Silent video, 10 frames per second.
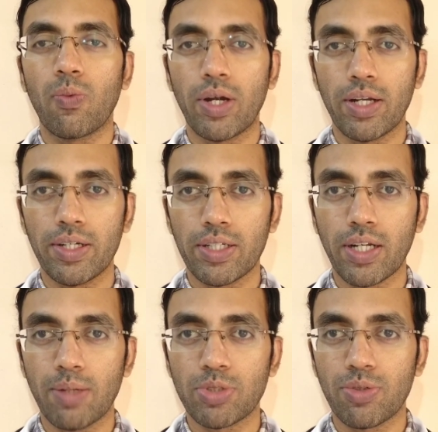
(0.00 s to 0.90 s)
100
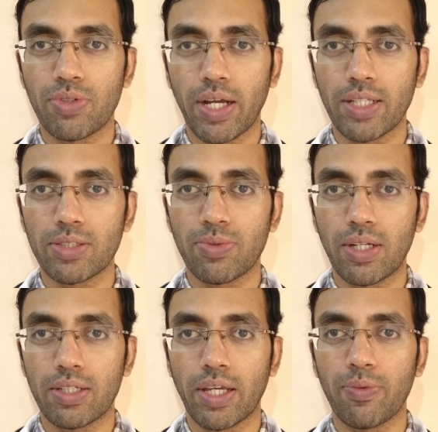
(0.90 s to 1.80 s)
grams of rice
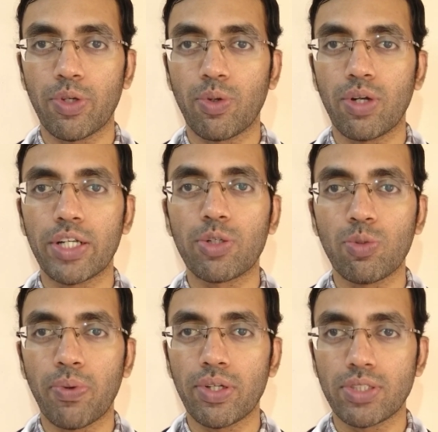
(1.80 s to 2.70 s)
will give you only
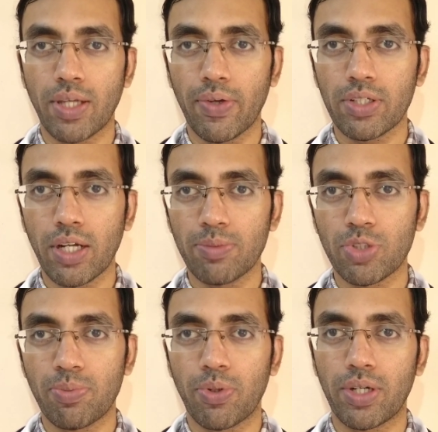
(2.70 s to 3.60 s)
2.7
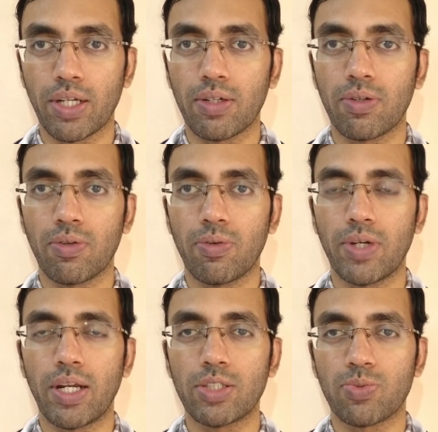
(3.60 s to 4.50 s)
grams of protein,
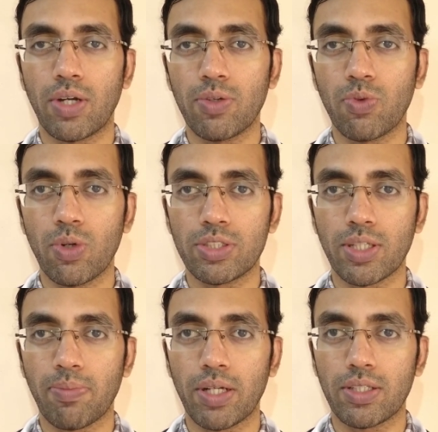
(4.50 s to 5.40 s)
whereas one whole
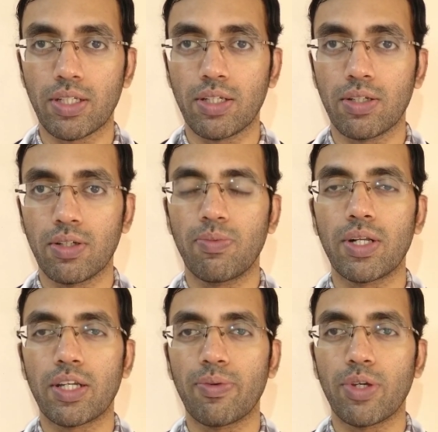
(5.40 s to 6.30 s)
chapati
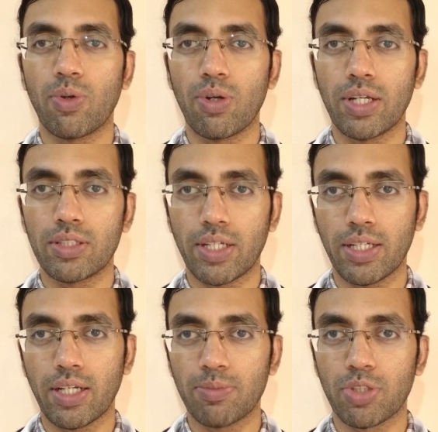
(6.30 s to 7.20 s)
will give you only
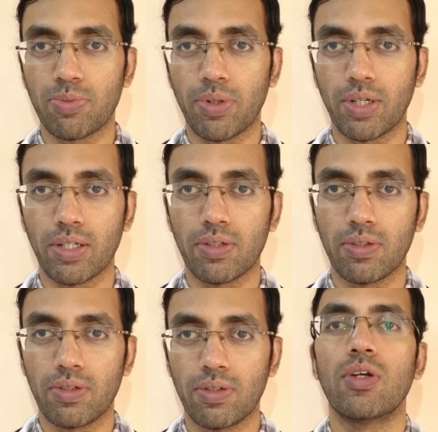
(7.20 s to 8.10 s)
3 grams of protein.
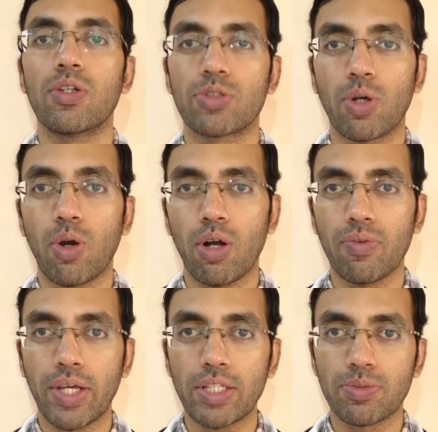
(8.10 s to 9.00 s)
So,
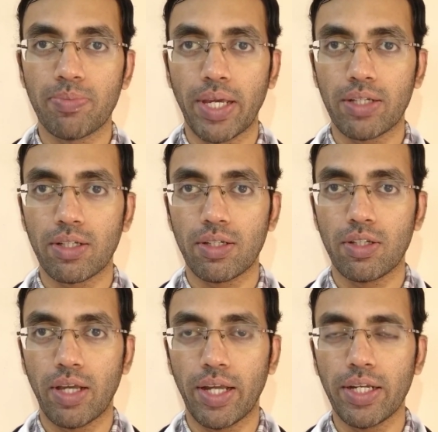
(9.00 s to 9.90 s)
always make
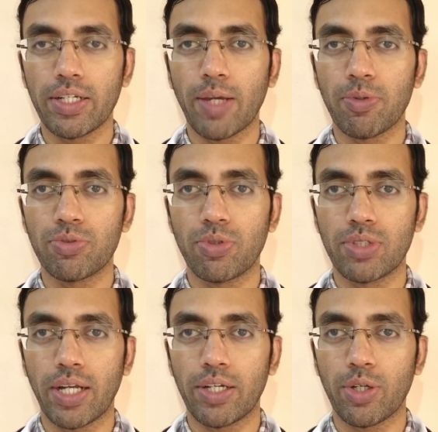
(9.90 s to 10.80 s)
any type of
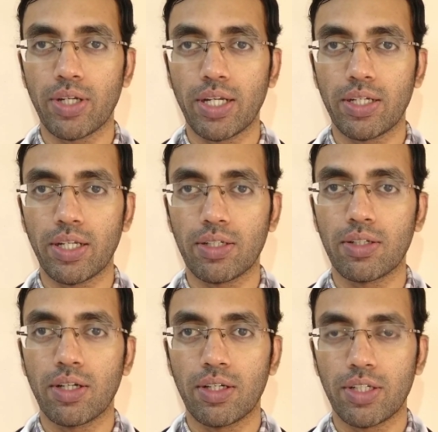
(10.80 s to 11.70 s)
food that you are eating
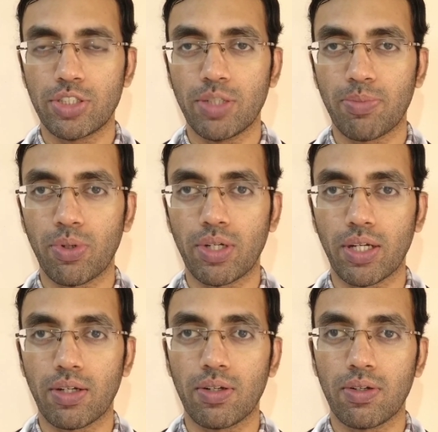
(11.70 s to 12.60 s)
rich in
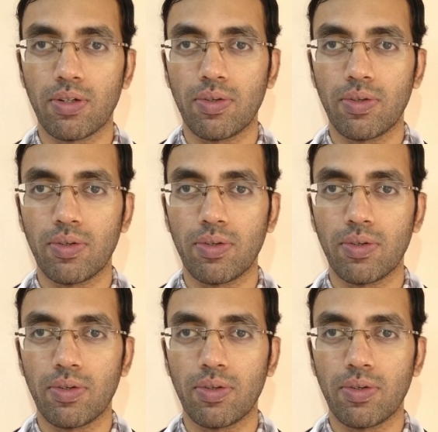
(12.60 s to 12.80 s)
protein